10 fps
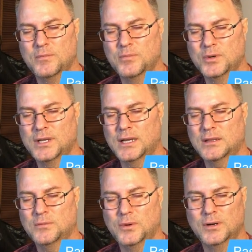In
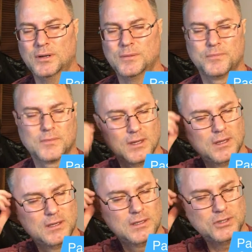Jesus' name we
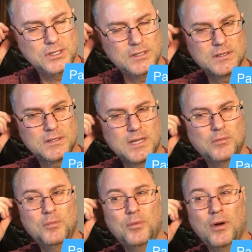pray. Amen.
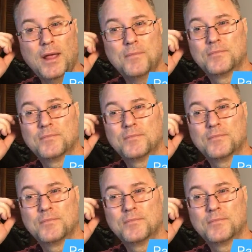Amen.